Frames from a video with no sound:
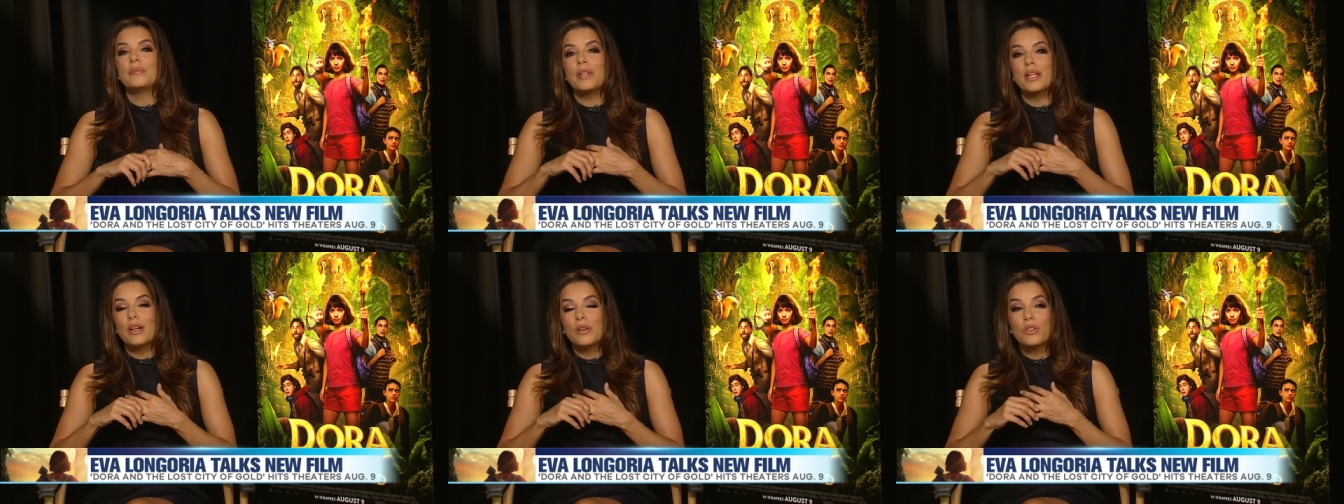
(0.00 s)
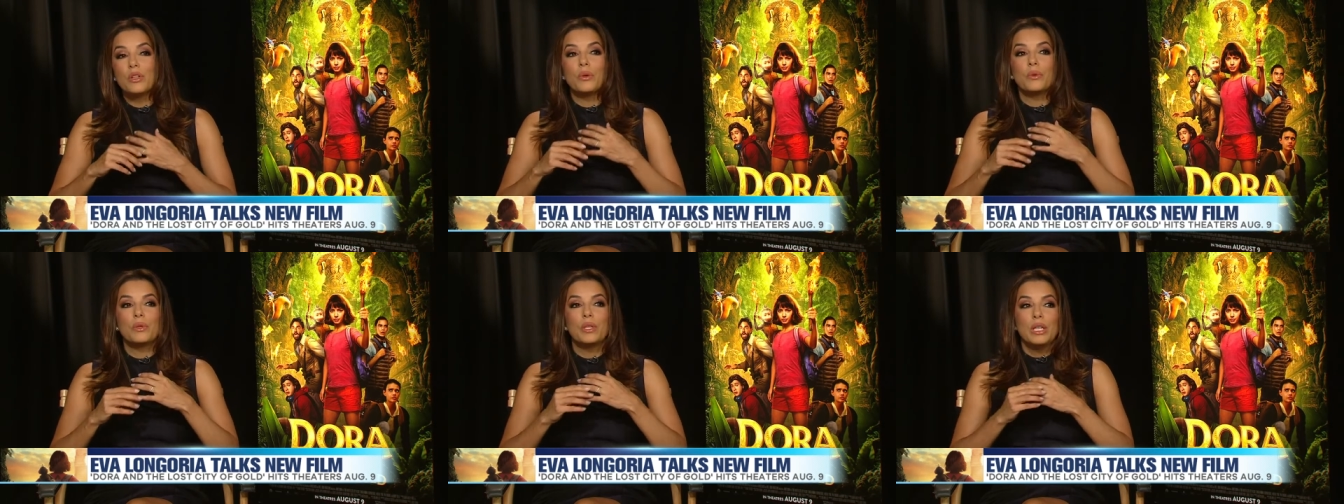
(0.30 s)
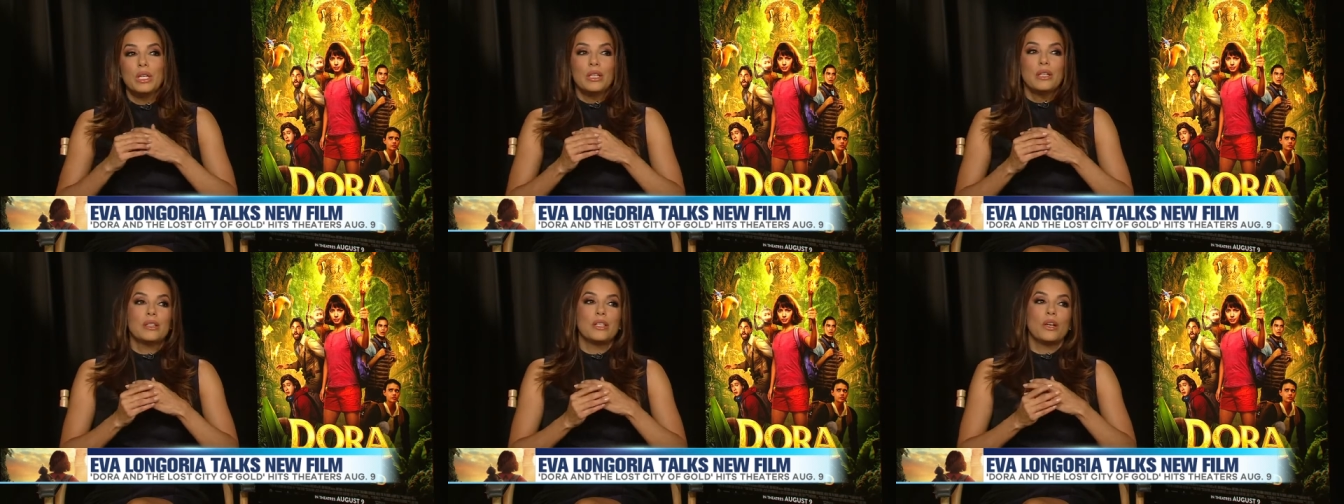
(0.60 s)
you know don't
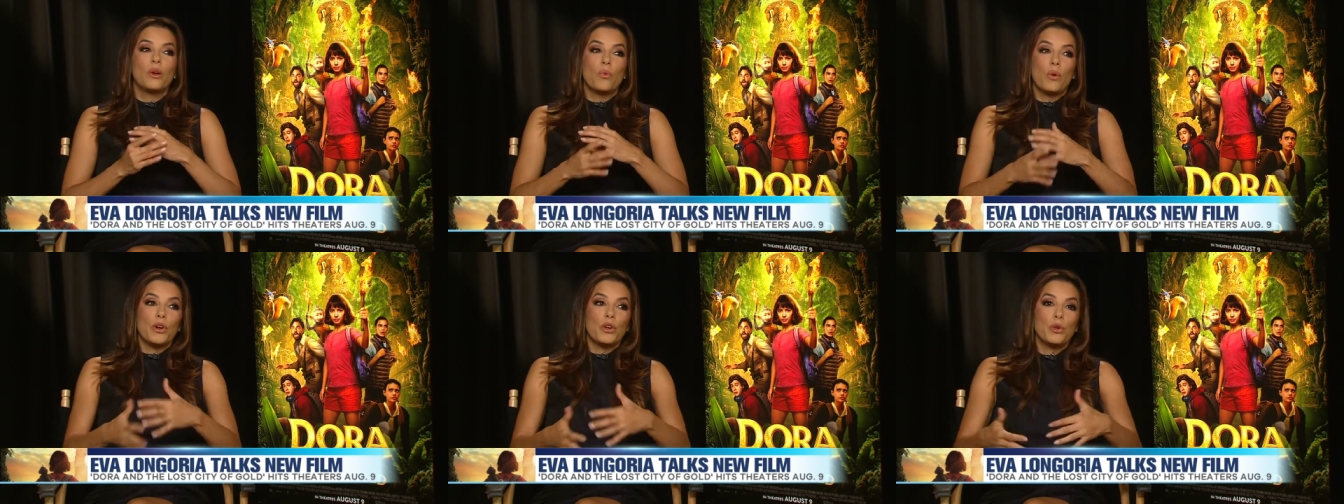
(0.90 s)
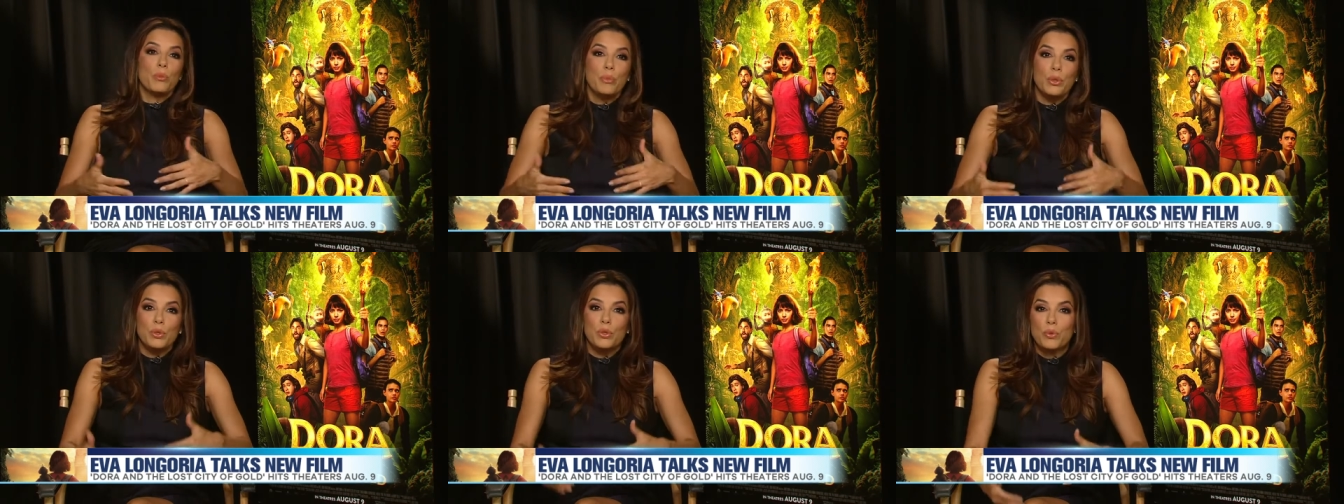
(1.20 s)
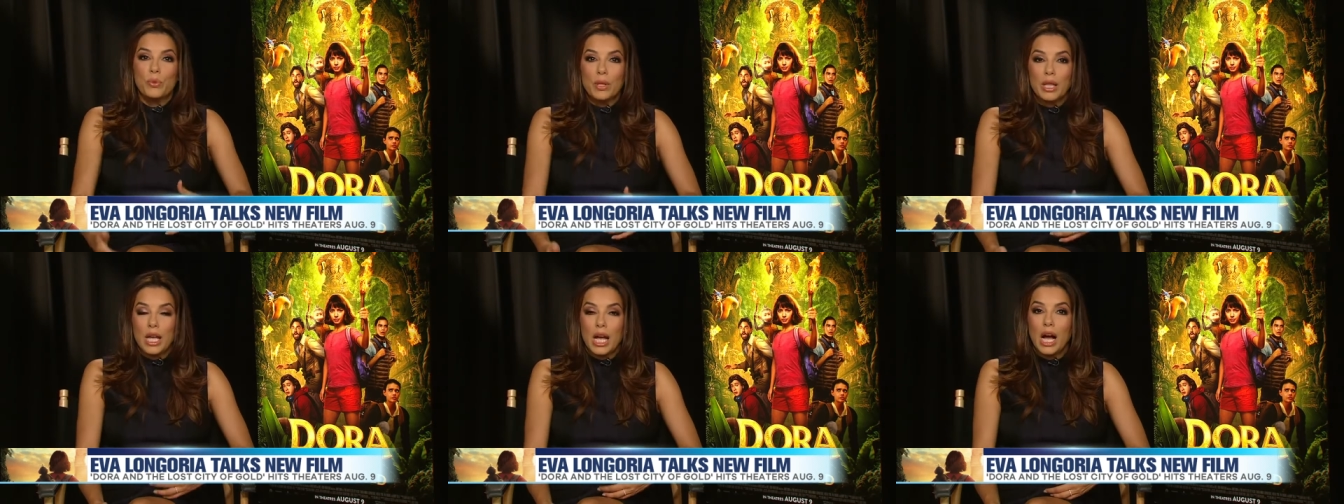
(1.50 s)
you know wear your
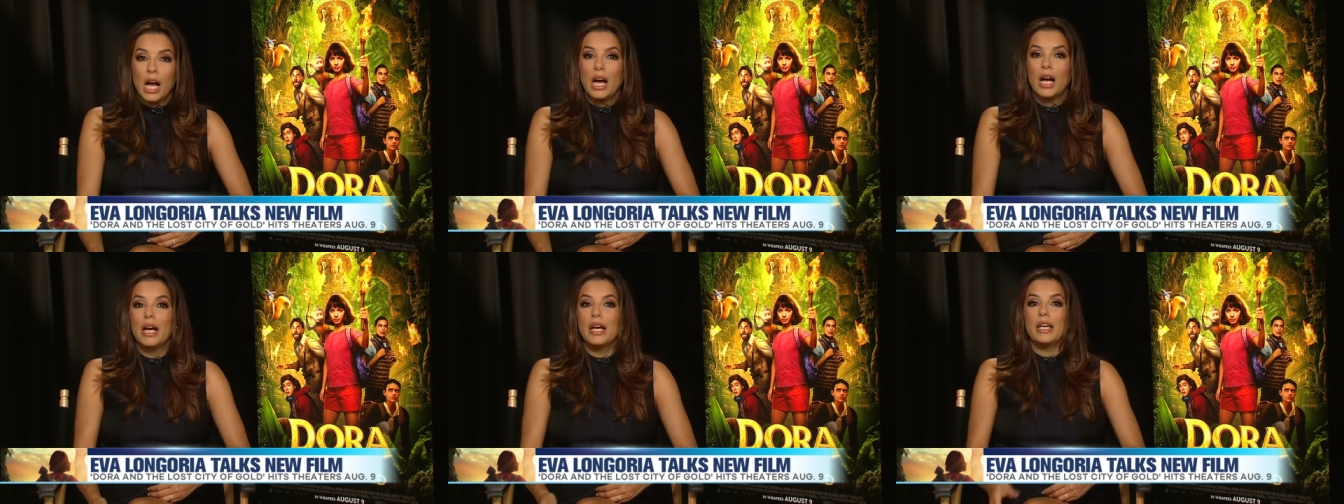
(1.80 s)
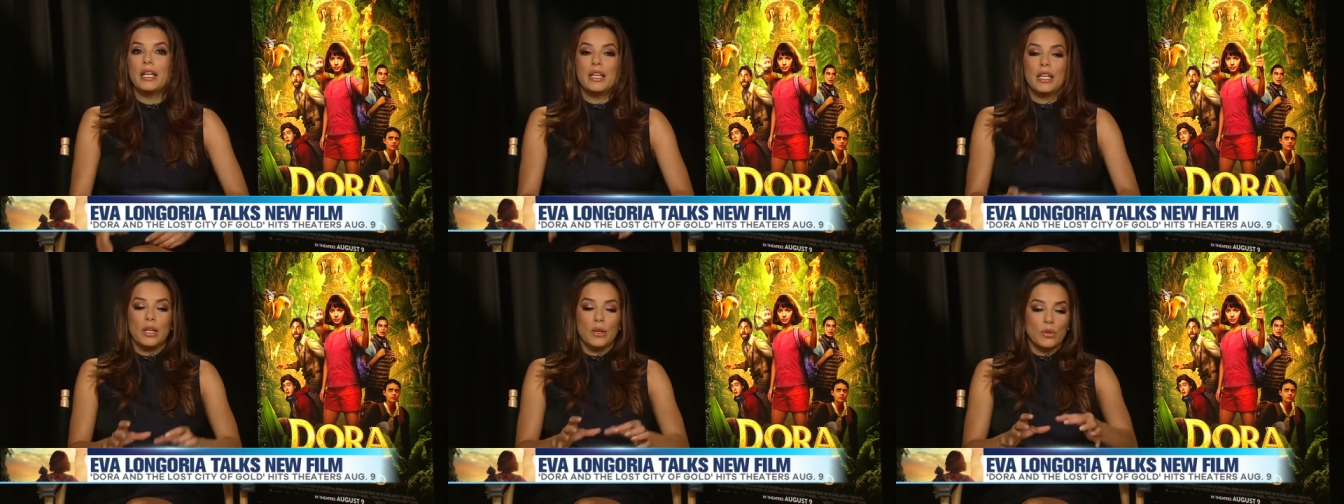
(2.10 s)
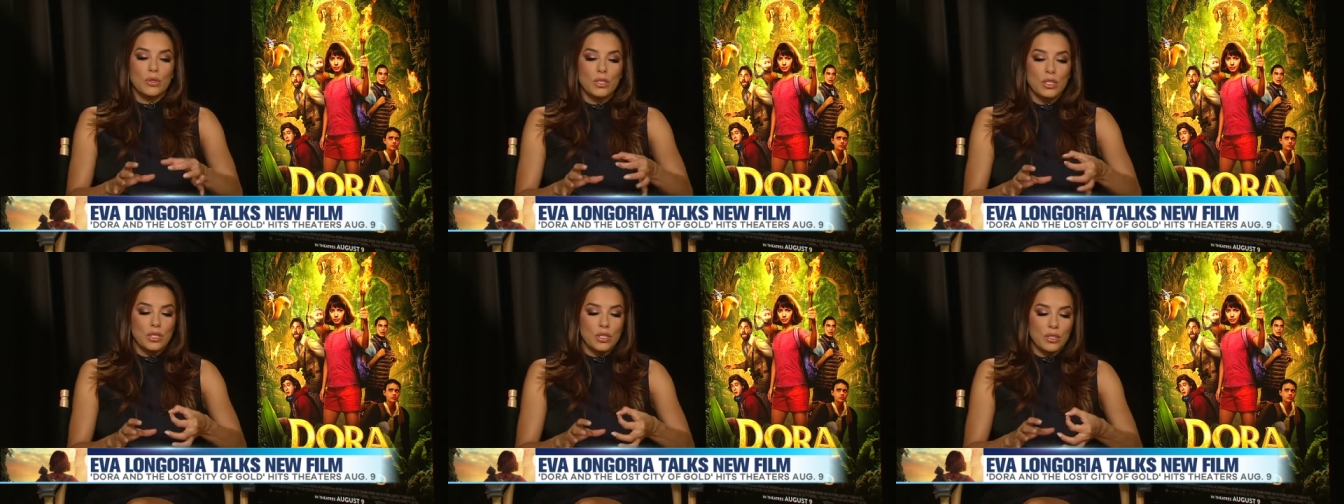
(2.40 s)
boots really high, and
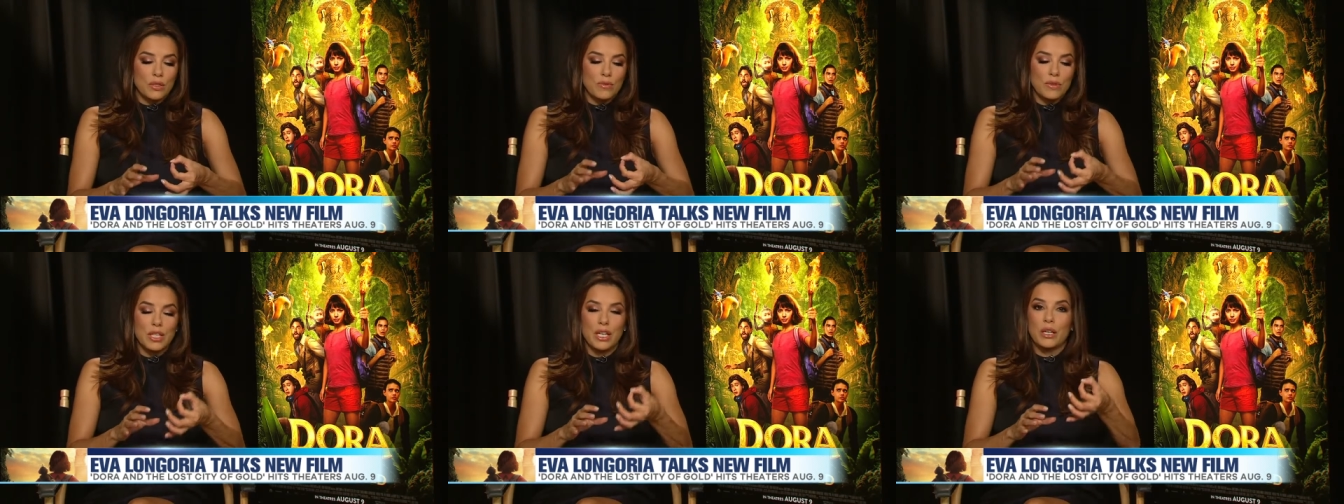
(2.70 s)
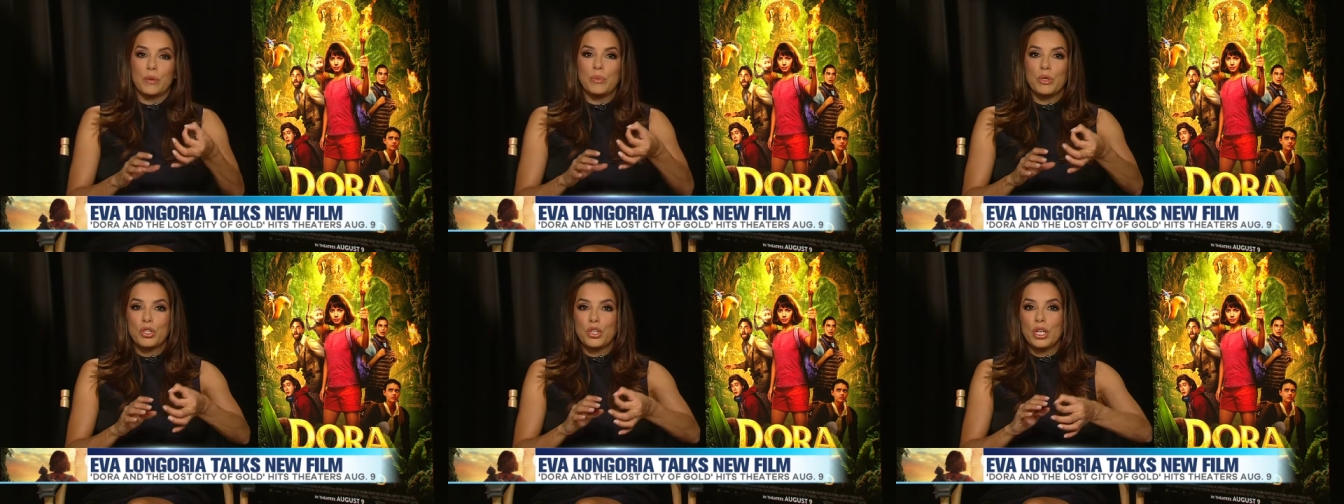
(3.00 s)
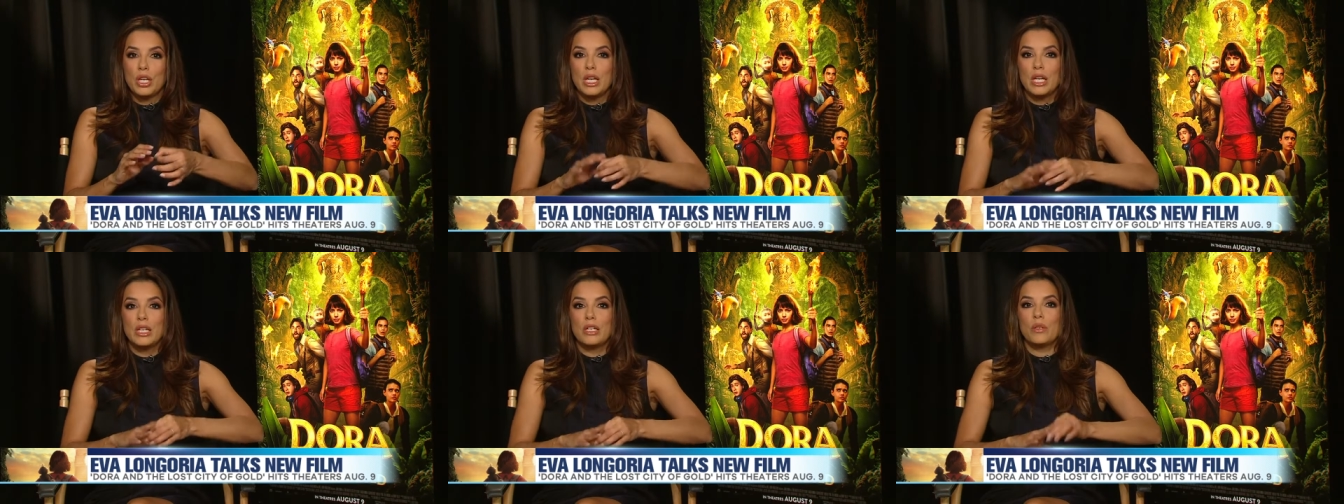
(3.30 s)
here's this tick
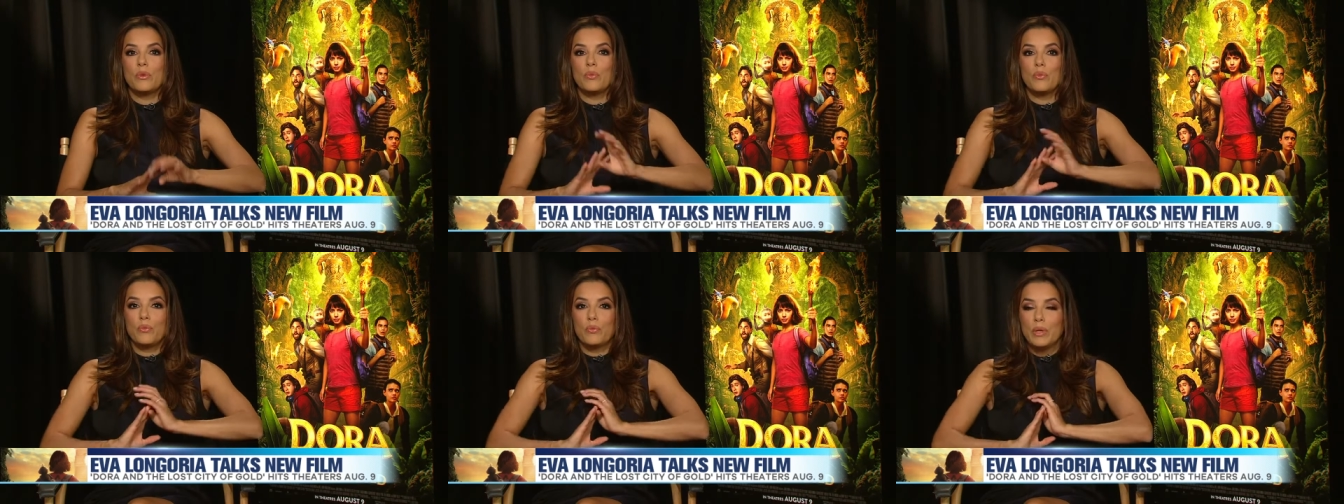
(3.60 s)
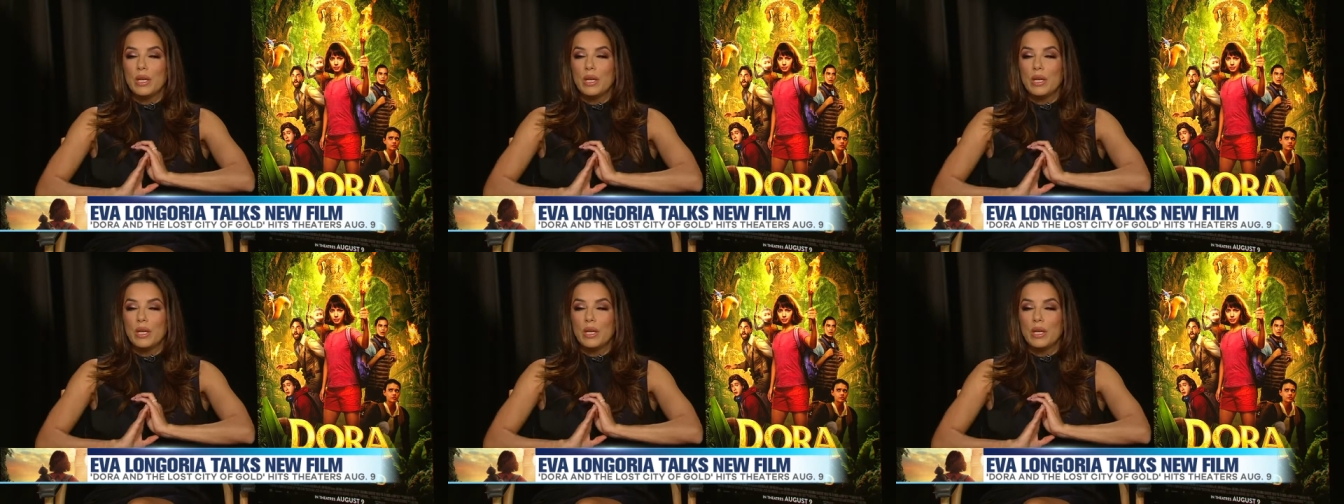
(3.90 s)
machine to